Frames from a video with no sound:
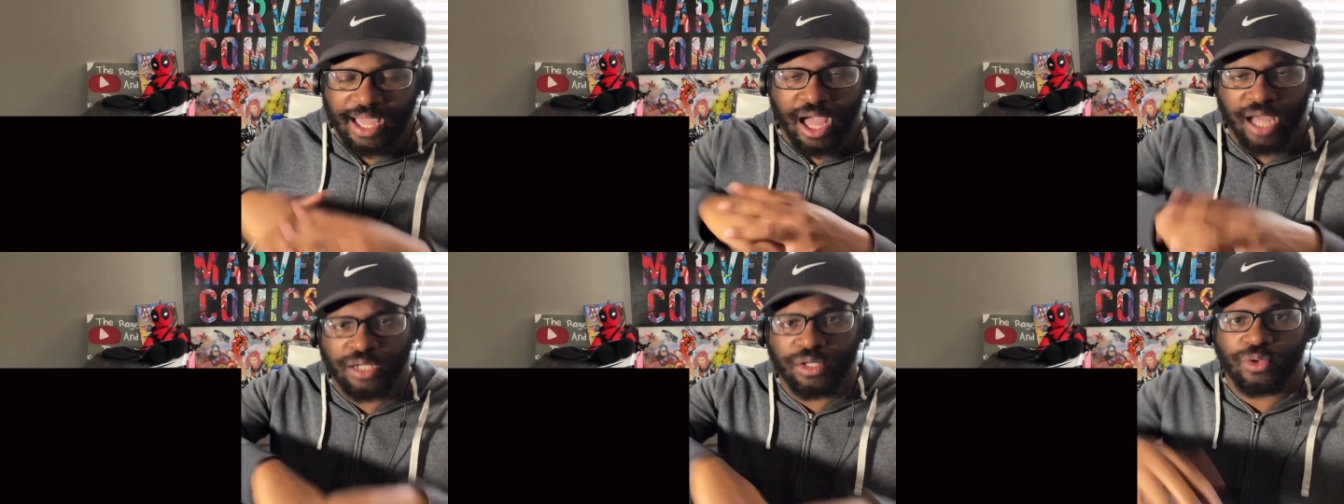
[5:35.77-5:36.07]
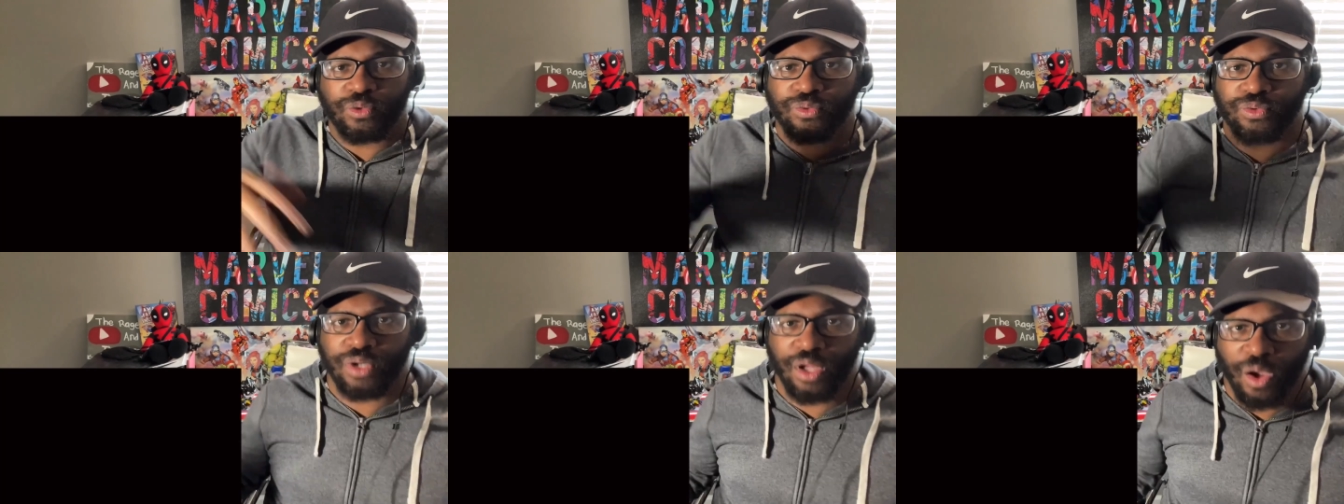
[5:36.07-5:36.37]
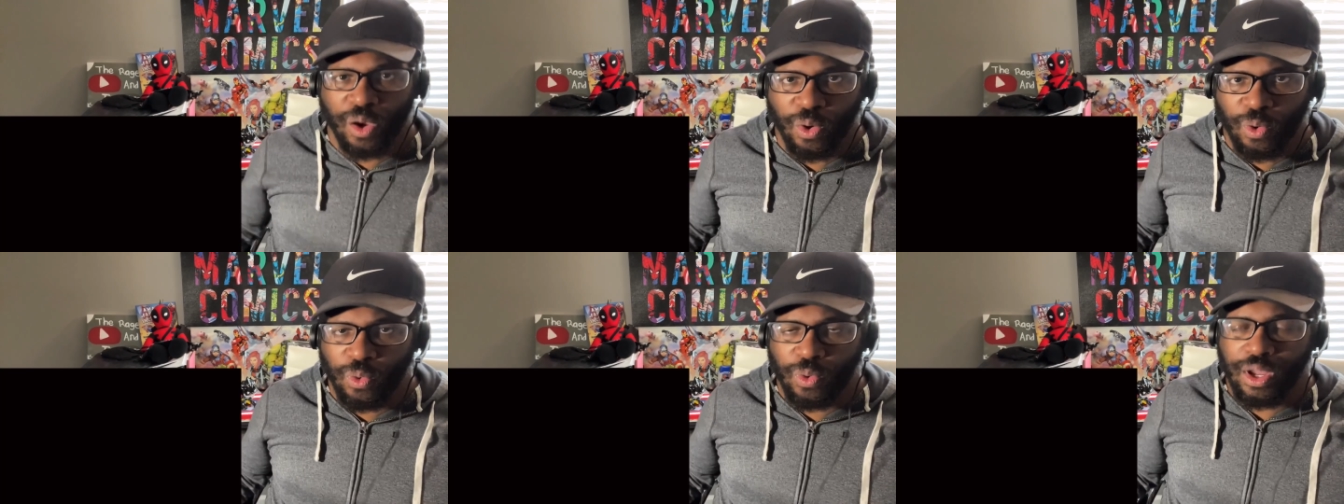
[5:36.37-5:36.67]
I don't
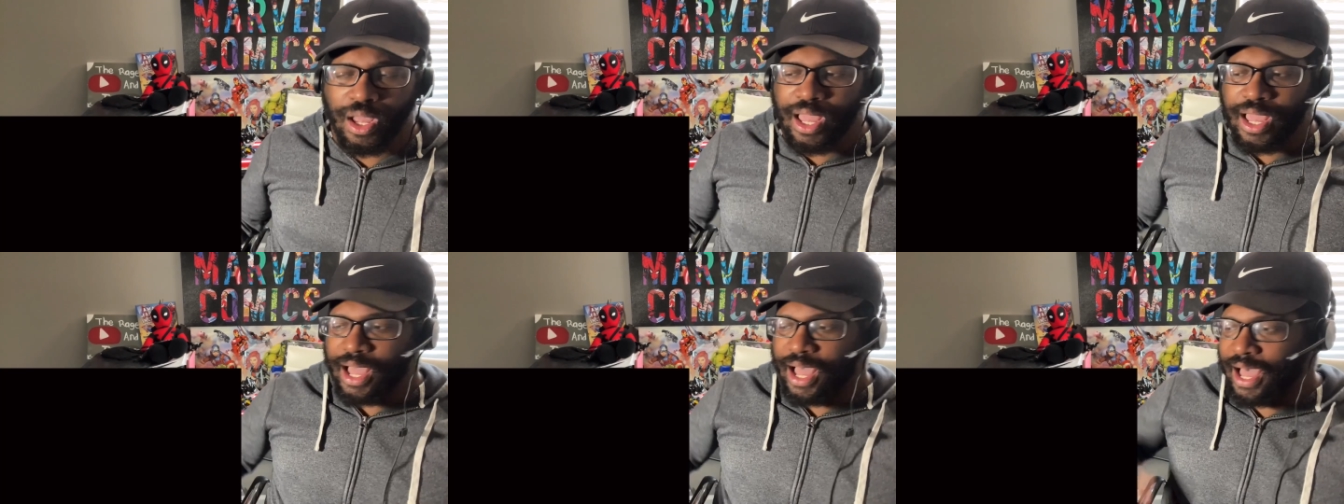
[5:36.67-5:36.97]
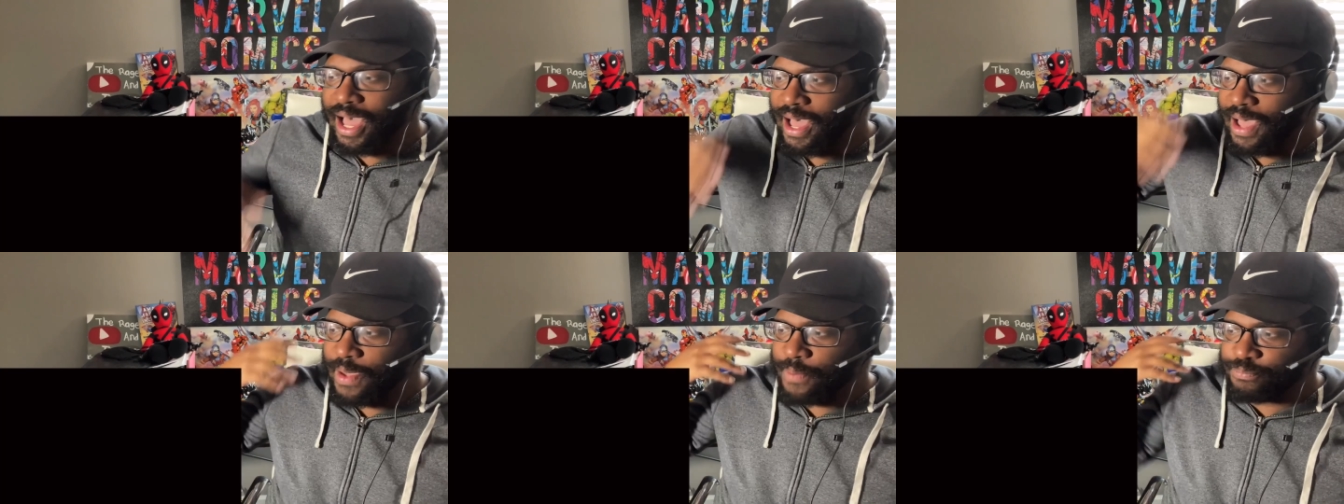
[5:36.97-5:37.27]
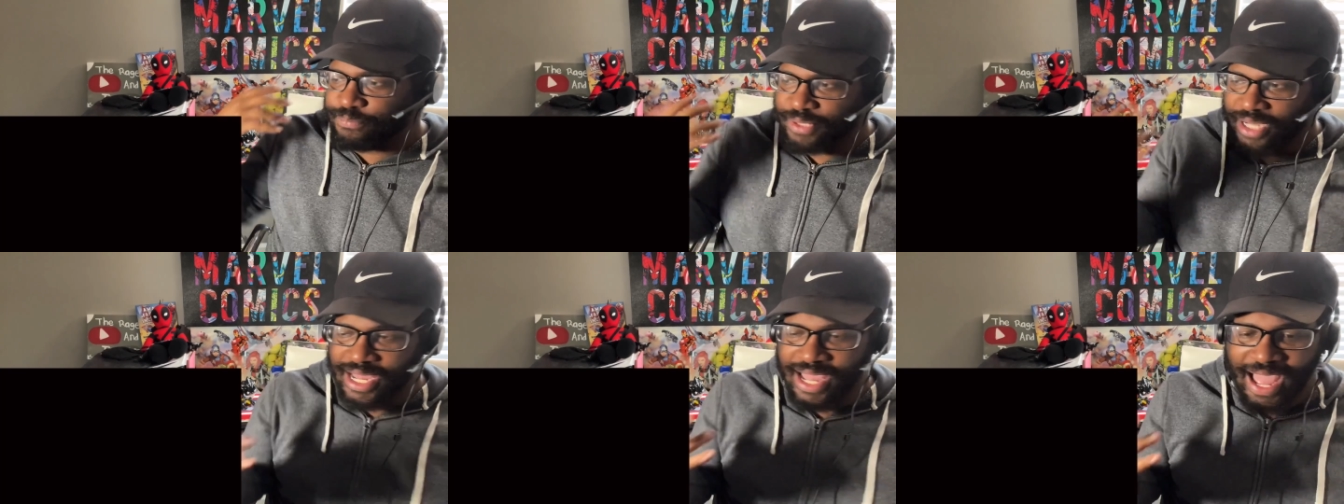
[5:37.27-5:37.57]
know, uh,
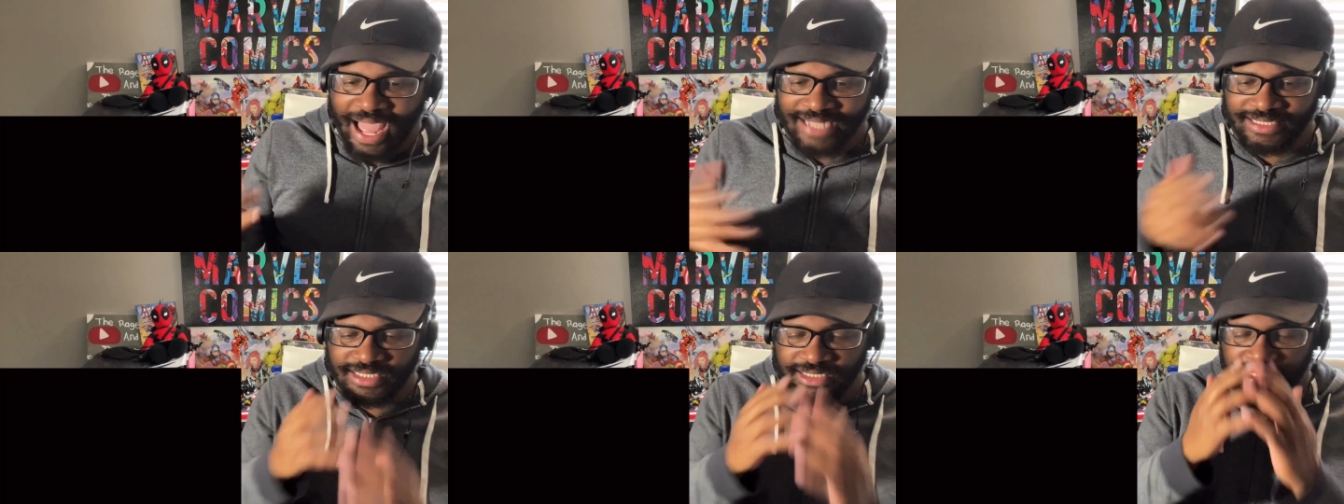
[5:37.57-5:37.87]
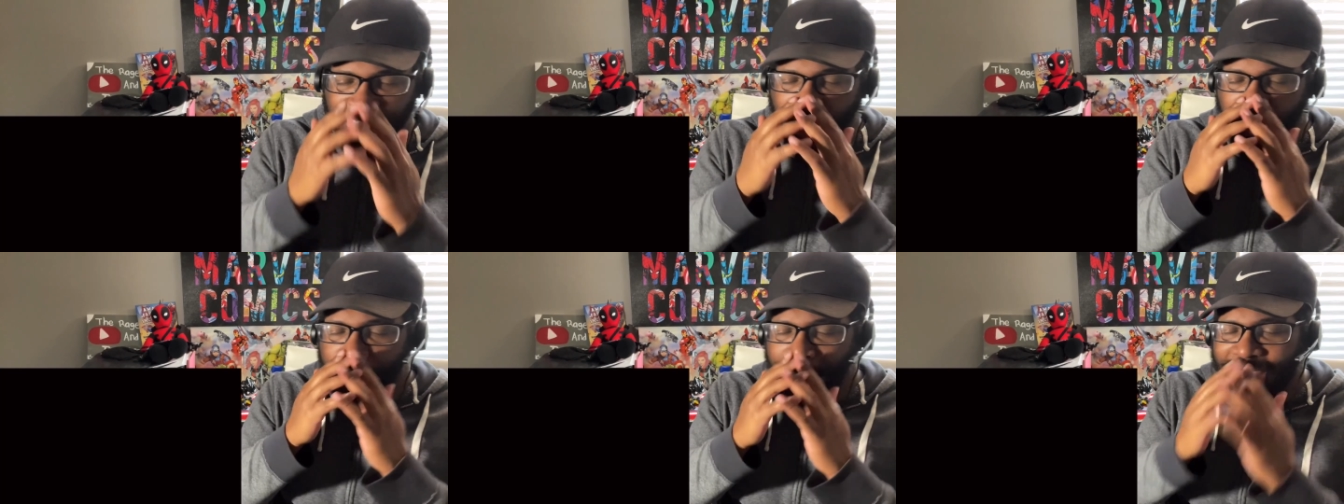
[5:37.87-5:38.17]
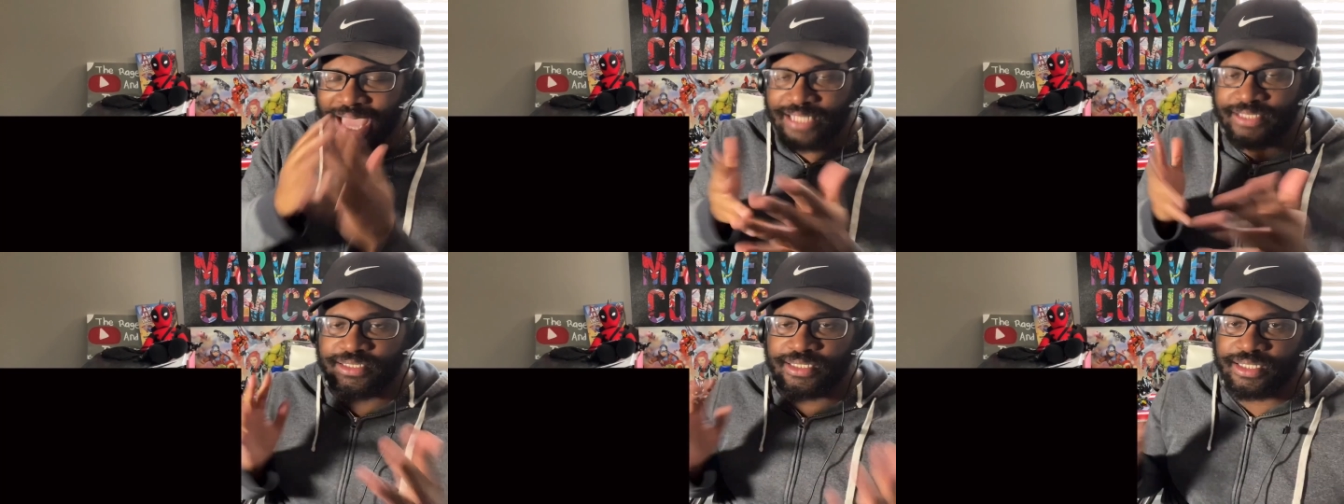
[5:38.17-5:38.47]
but I just
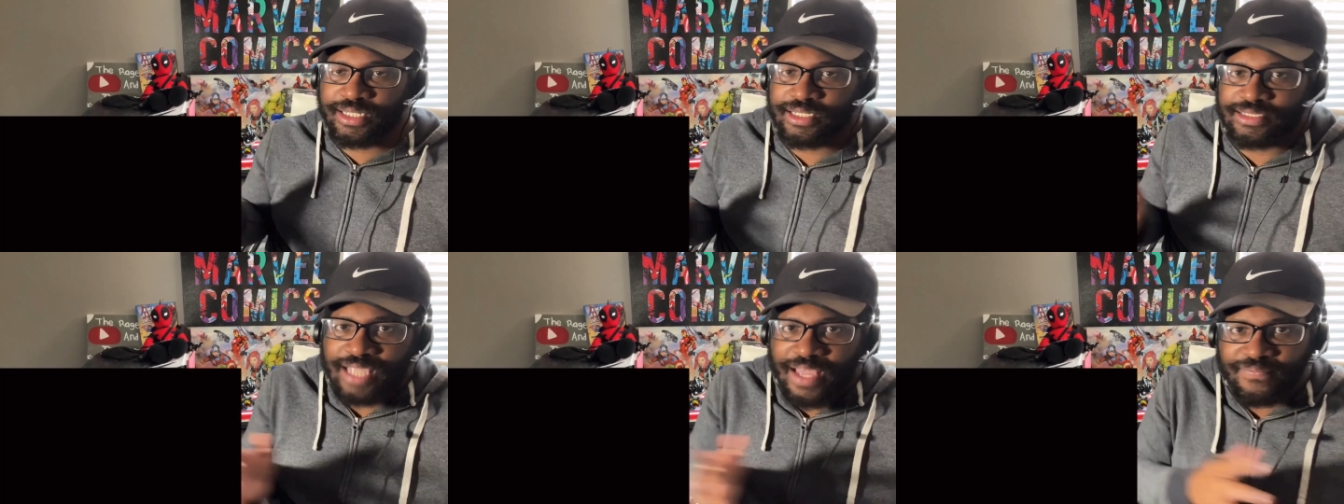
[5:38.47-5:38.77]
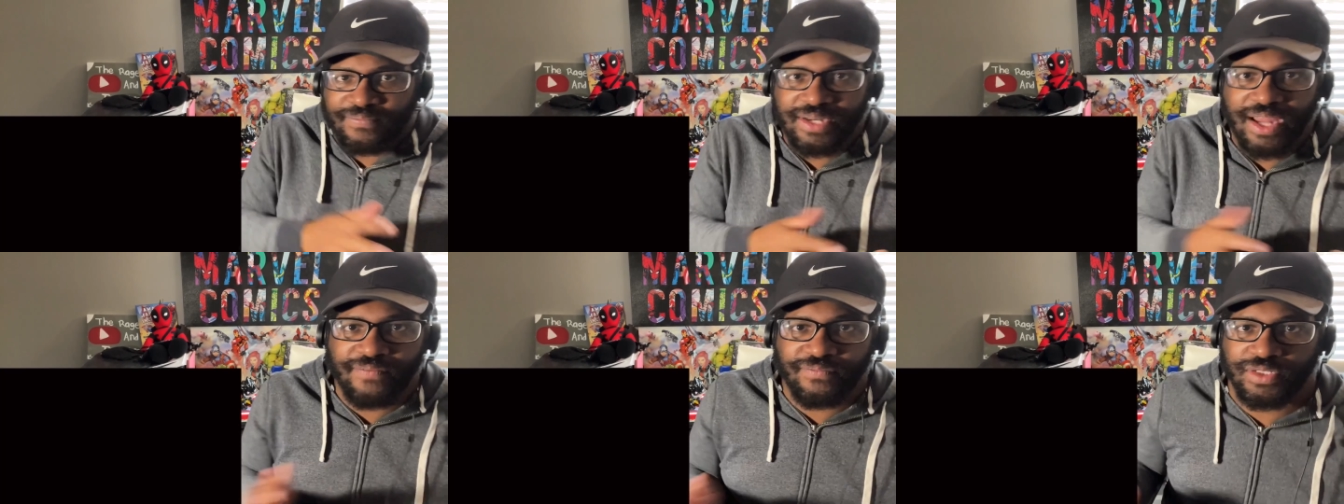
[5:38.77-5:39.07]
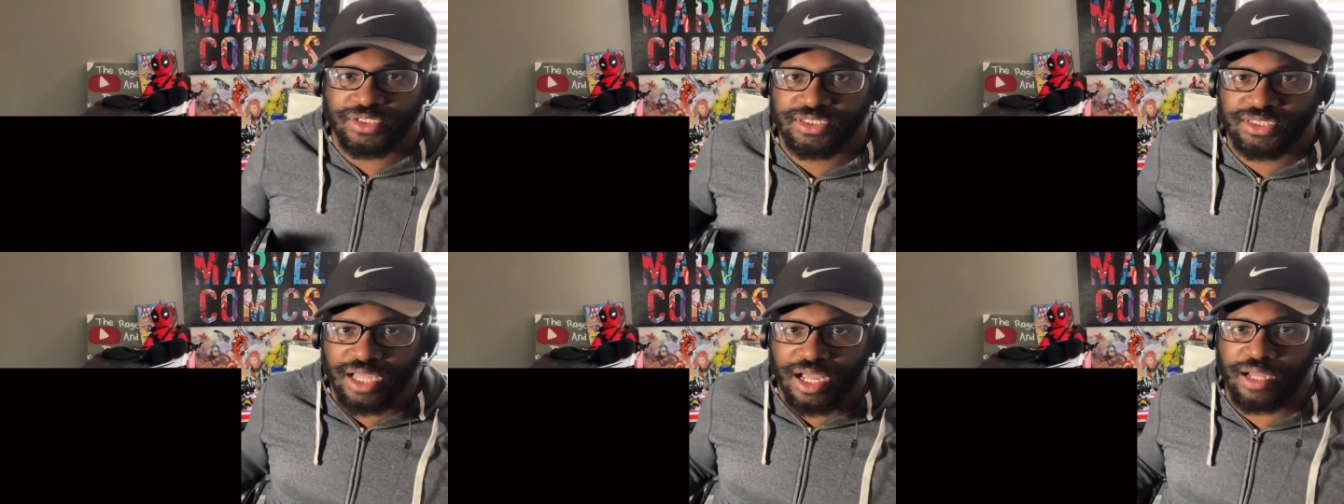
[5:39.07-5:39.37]
imagine because I've never
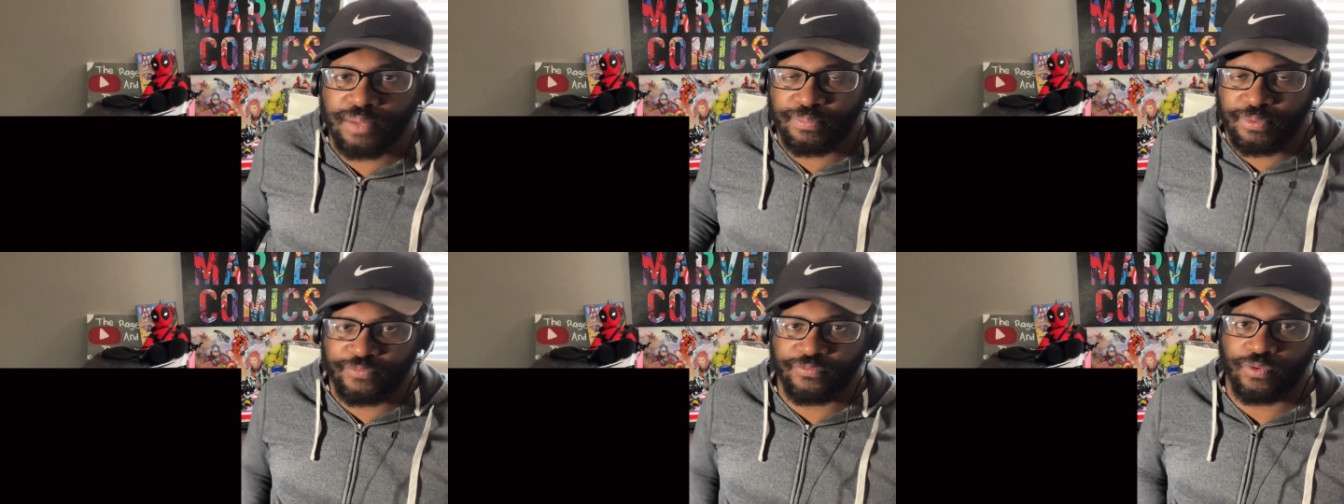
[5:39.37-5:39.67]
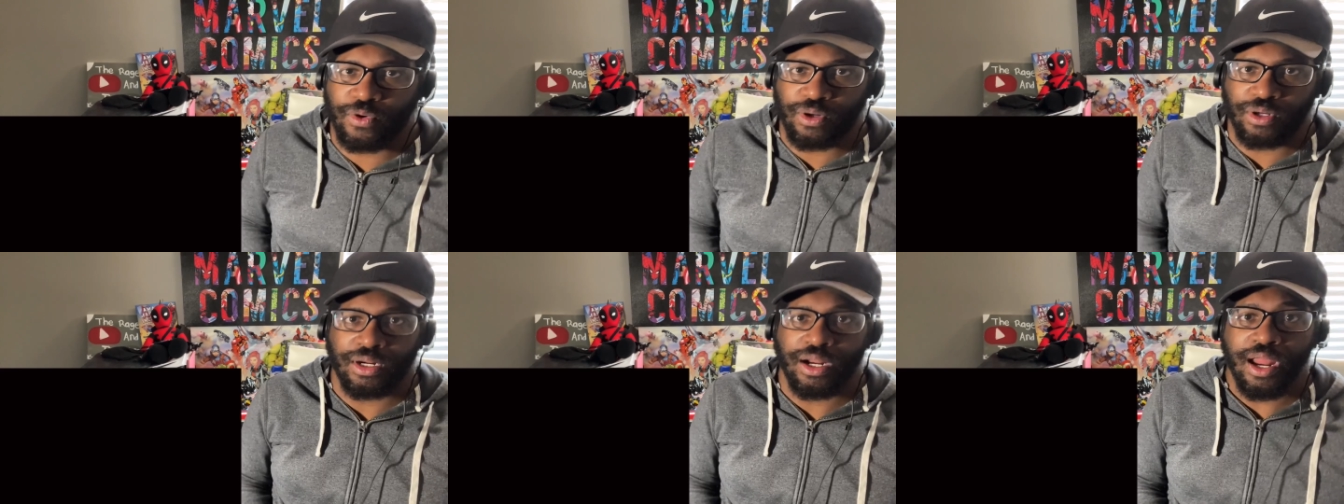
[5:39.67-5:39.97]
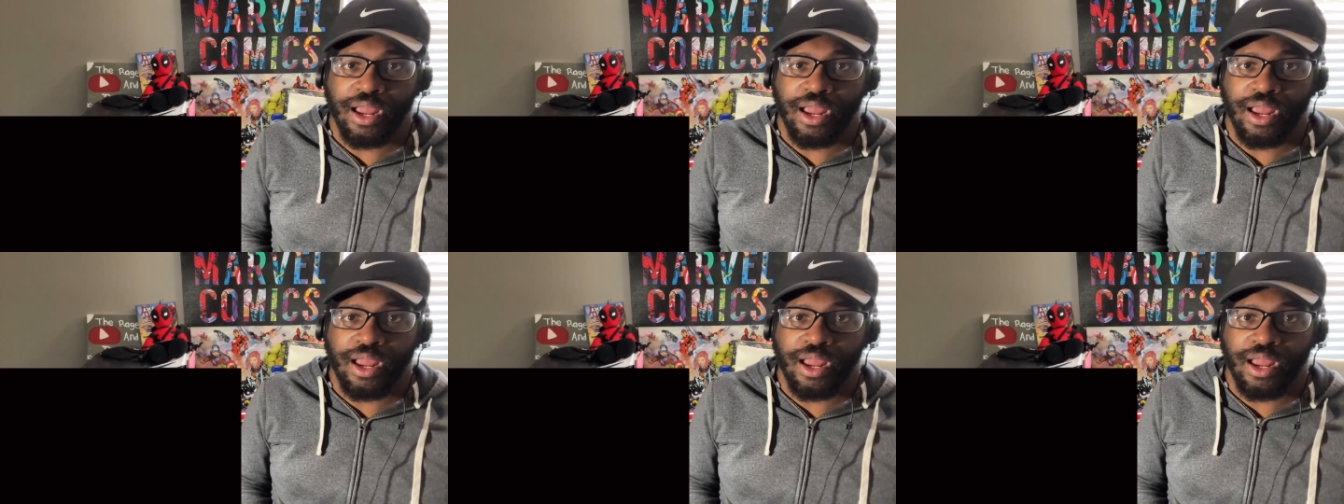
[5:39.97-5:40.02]
sung before.